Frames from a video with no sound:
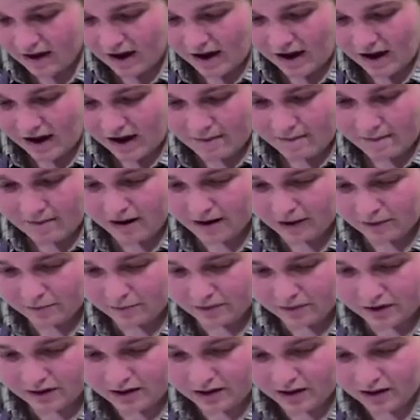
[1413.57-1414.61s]
I
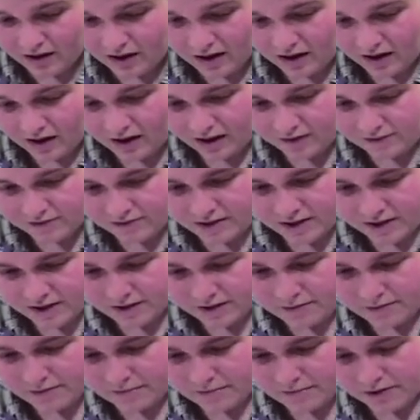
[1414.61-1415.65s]
would love to
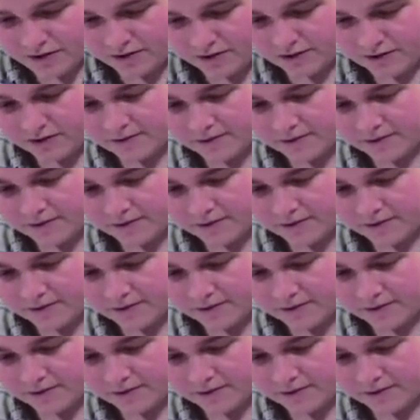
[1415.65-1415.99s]
hear from you.